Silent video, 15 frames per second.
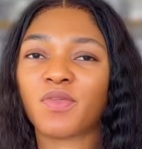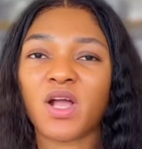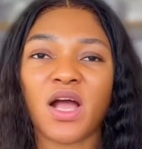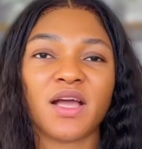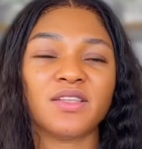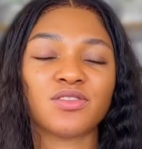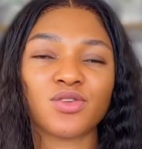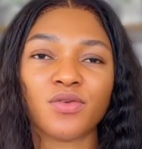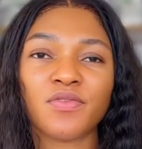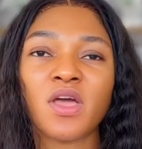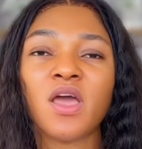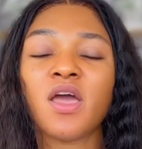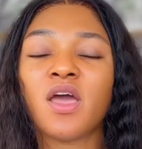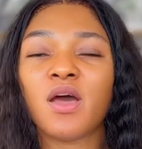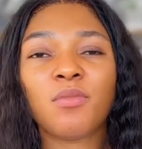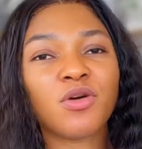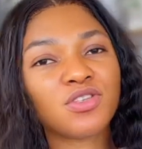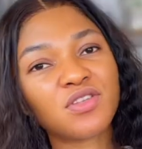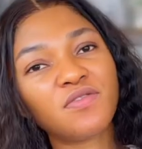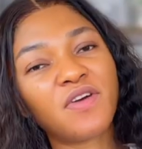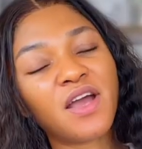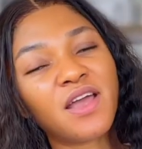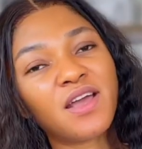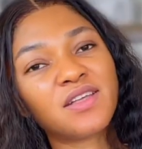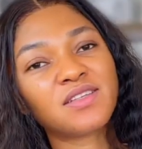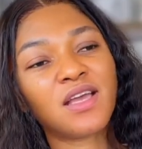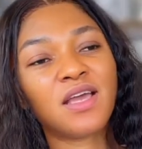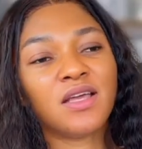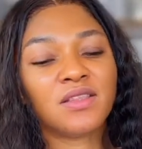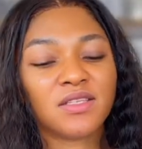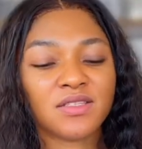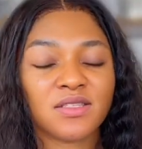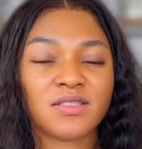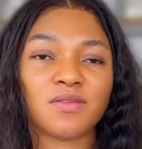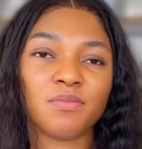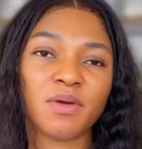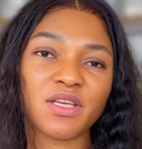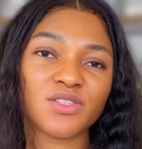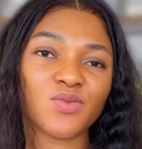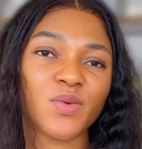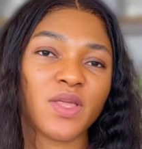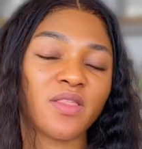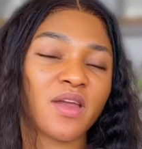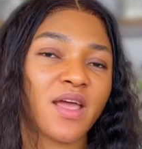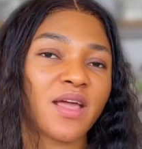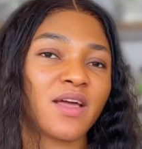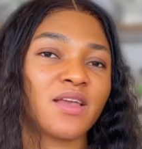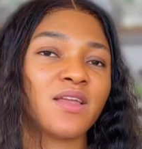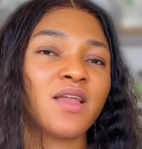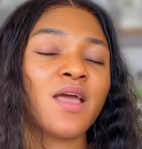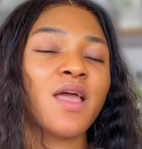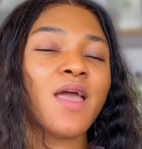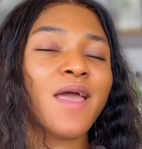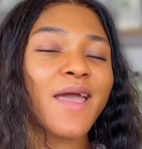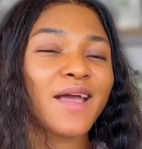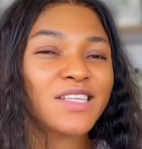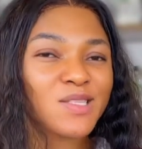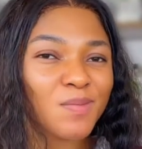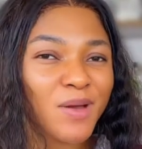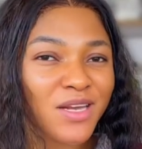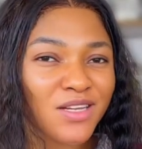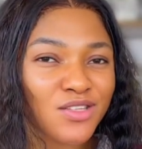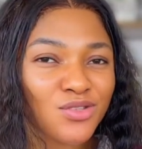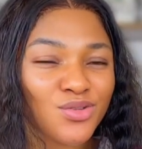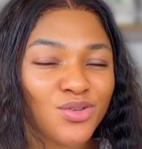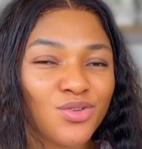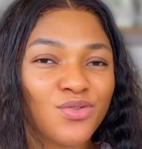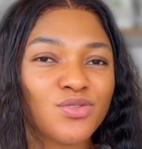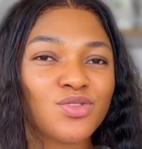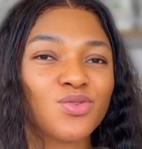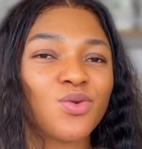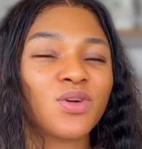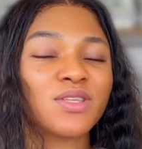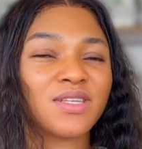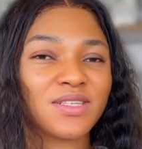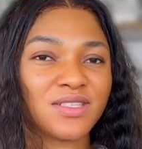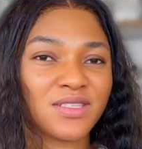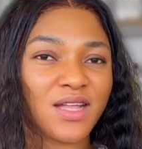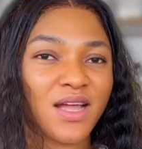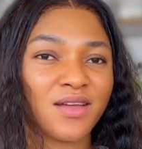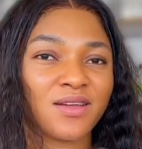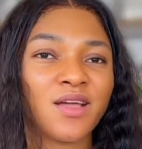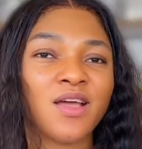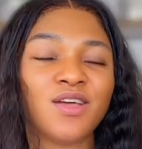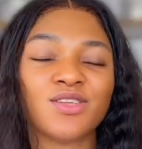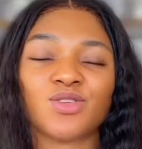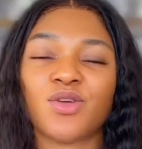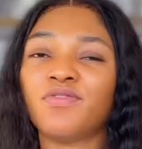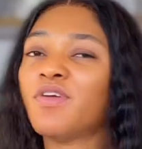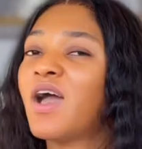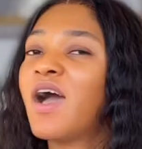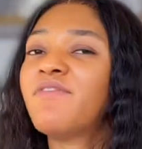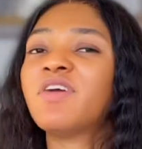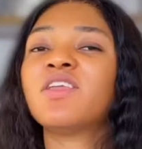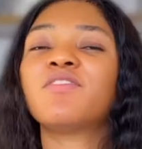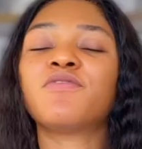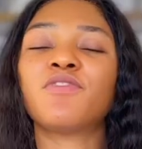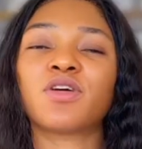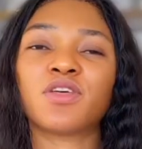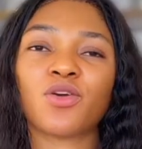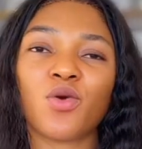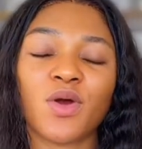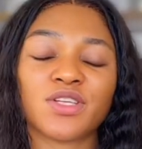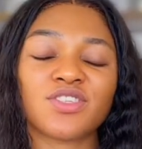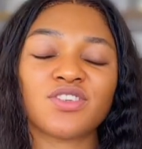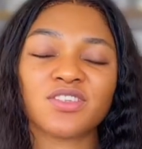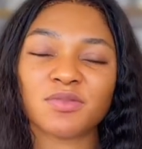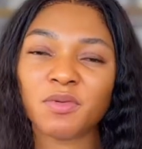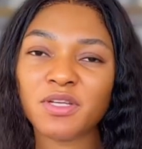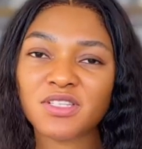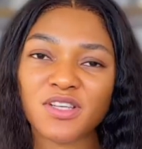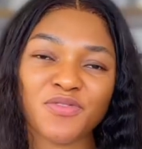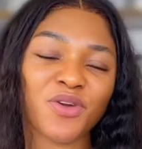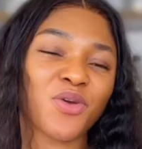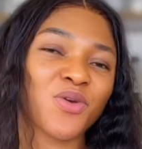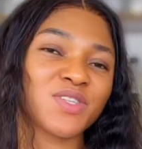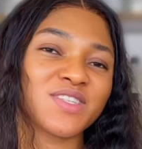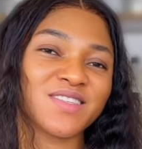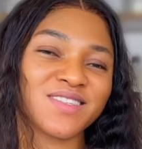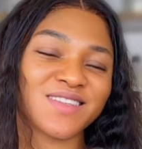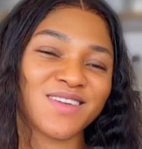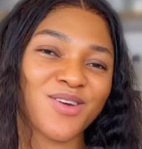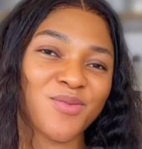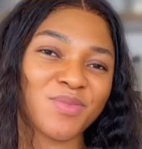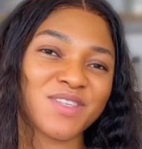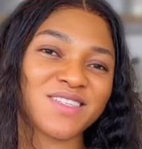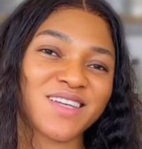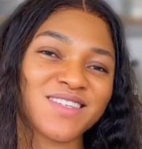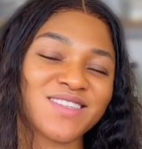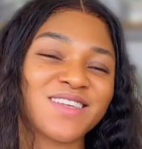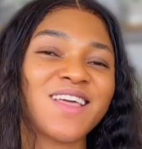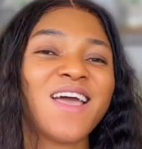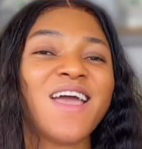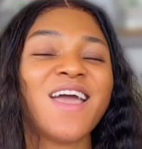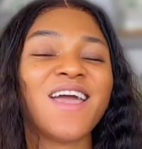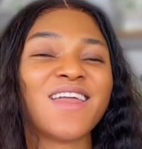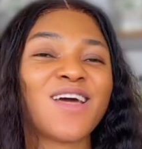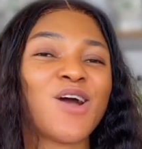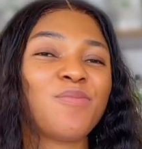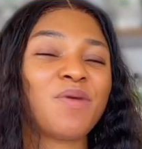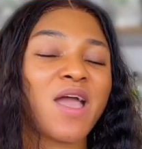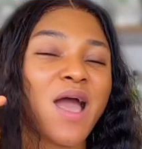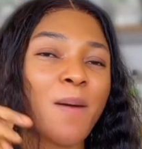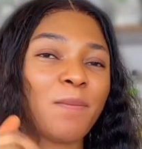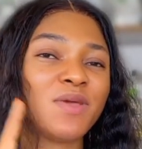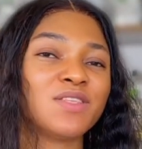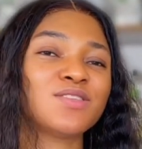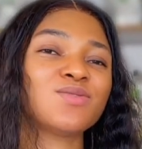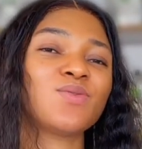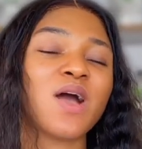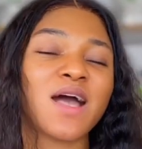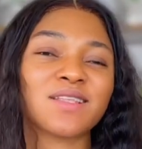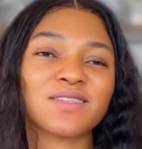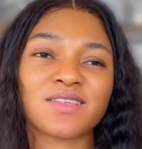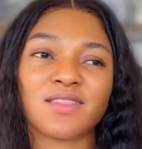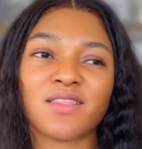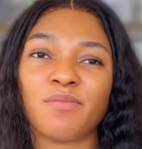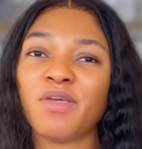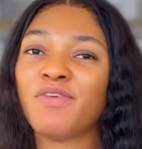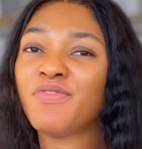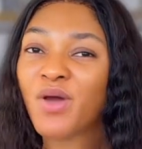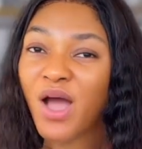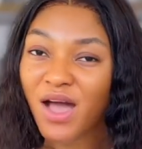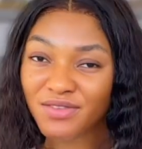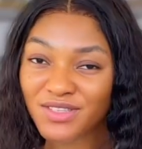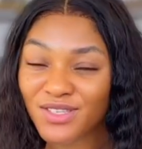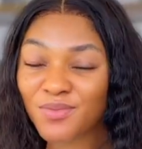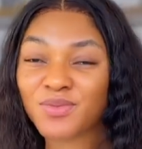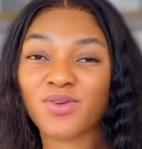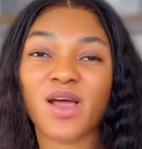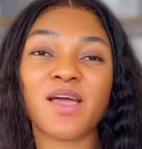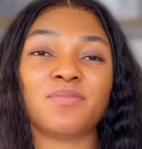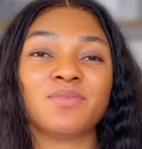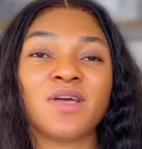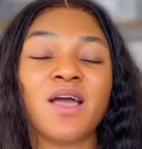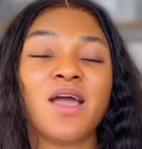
kinds of emulsifiers, and this is the best way that I can explain it to you to understand. So if you have any further questions, please leave your questions in the comment section and I'll be happy to answer them. If you haven't subscribed